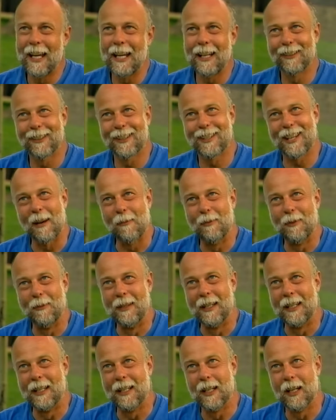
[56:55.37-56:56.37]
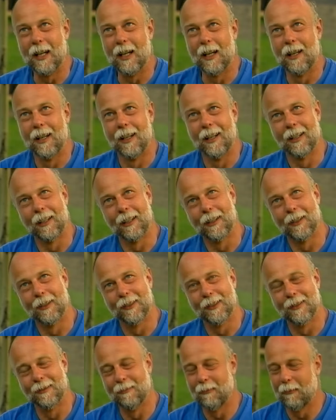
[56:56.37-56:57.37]
he looks up at me and he
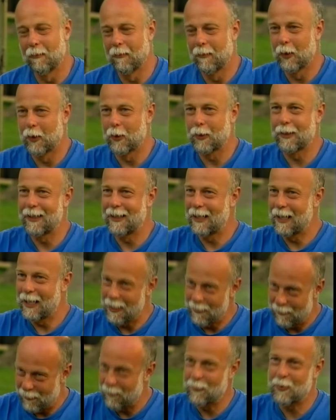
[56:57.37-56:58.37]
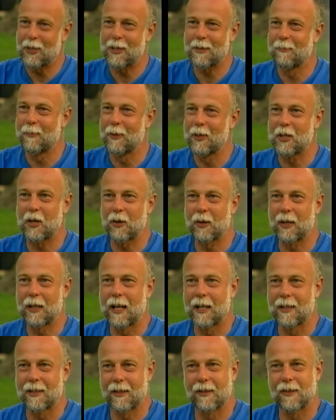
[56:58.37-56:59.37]
goes, he just
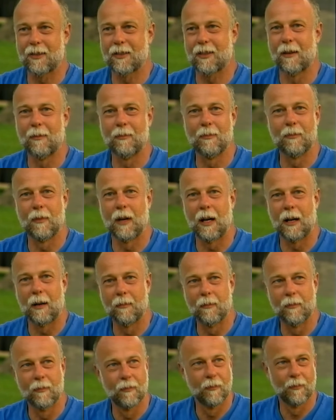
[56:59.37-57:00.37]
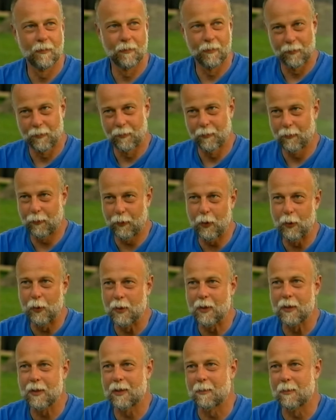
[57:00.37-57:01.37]
materializes some
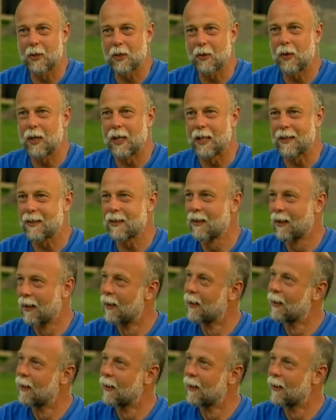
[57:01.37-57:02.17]
food, some sweets,